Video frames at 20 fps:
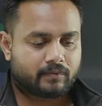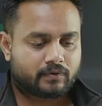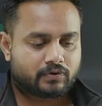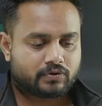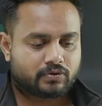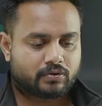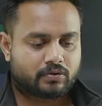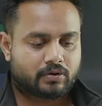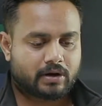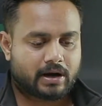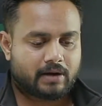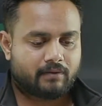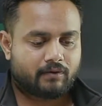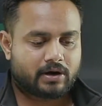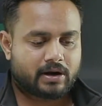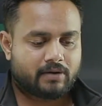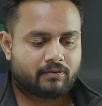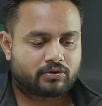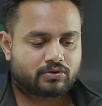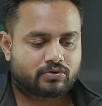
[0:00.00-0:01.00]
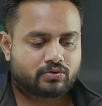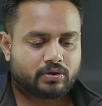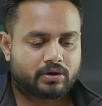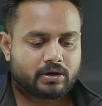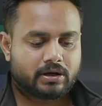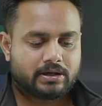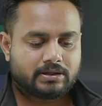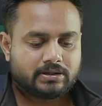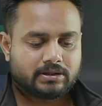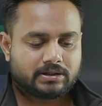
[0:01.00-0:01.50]
So what I was doing,
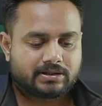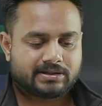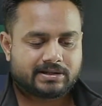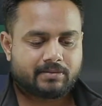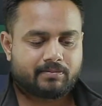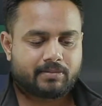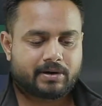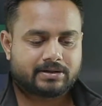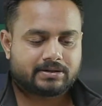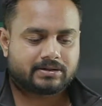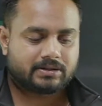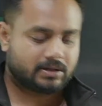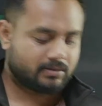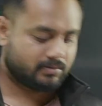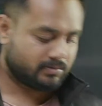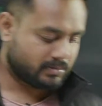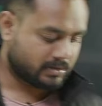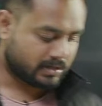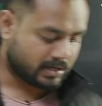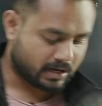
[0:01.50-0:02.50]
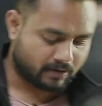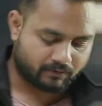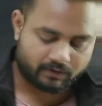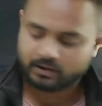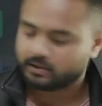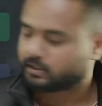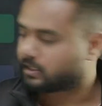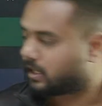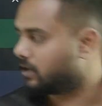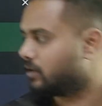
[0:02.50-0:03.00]
guys, step by step, I will
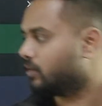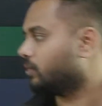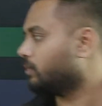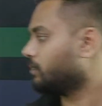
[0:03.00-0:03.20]
tell you.